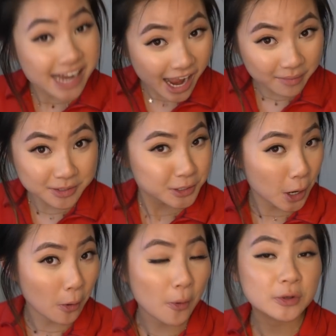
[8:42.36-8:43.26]
time to
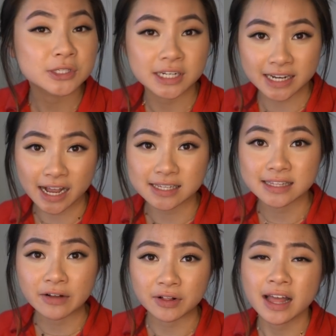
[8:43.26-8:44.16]
go to the next
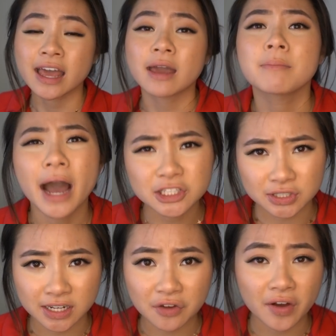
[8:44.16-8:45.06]
level.
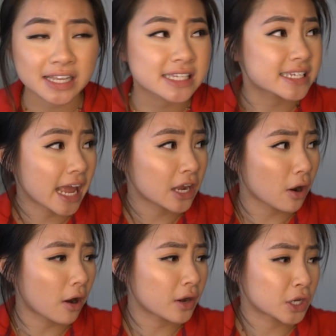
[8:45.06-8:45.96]
Imagine if I stayed
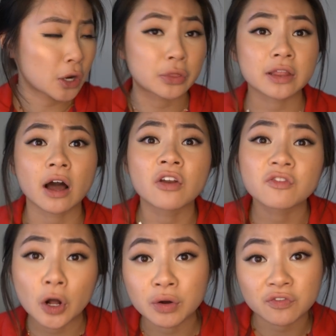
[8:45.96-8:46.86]
on, you know, the
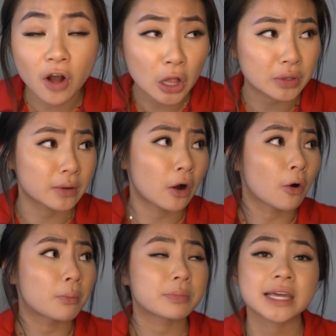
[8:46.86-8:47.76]
unfollow and follow, the
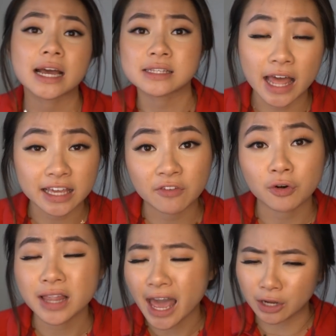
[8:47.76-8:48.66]
all BS liking
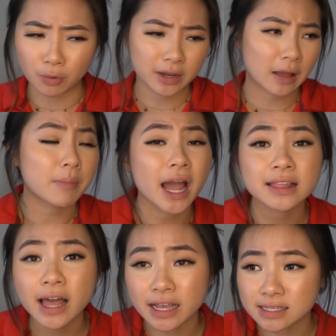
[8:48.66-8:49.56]
for like or like
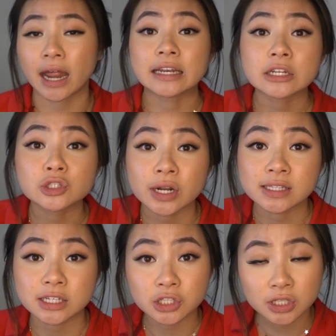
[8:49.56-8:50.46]
buying likes, and I didn't
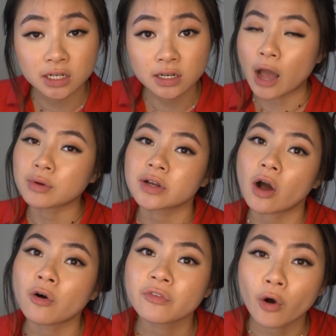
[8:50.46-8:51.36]
transition, I would
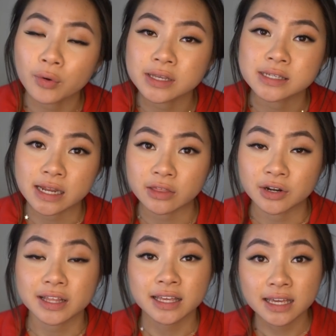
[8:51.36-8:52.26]
always stay
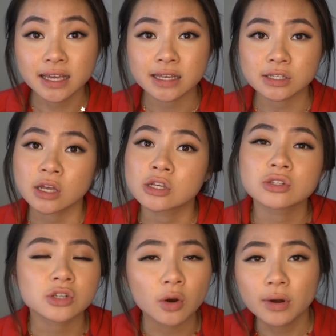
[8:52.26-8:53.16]
there. The key is
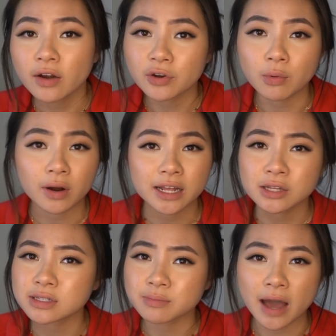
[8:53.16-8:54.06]
start wherever you are. It
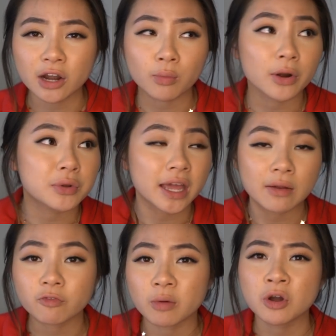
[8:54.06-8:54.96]
doesn't matter where you
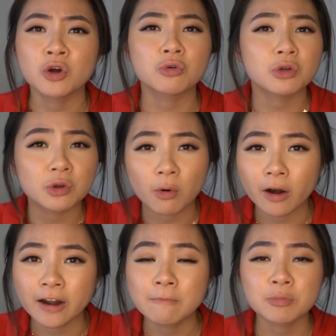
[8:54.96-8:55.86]
came from, who you
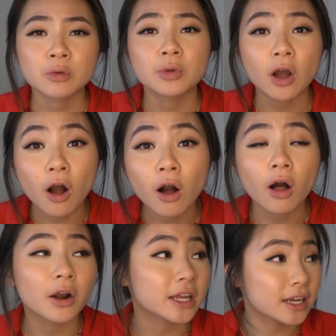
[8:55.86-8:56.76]
are. We
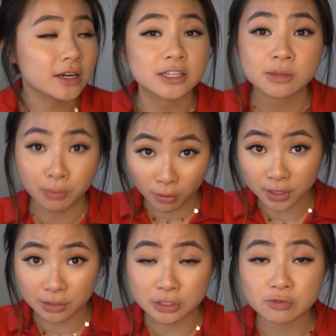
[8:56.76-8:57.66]
all are here to
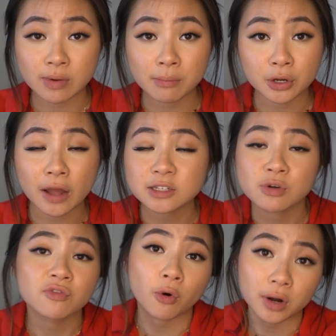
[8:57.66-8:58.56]
support you. Just remember, you have to
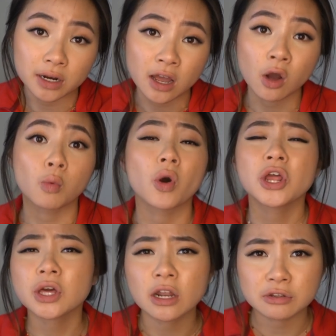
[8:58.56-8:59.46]
move forward. What are
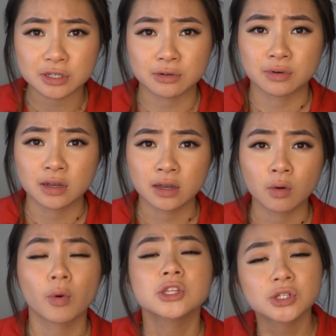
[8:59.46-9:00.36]
you going to do?
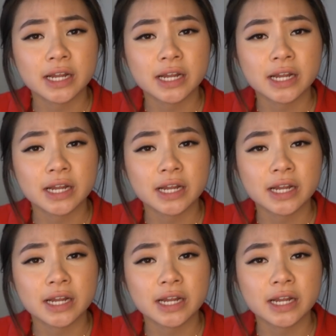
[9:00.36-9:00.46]
What's your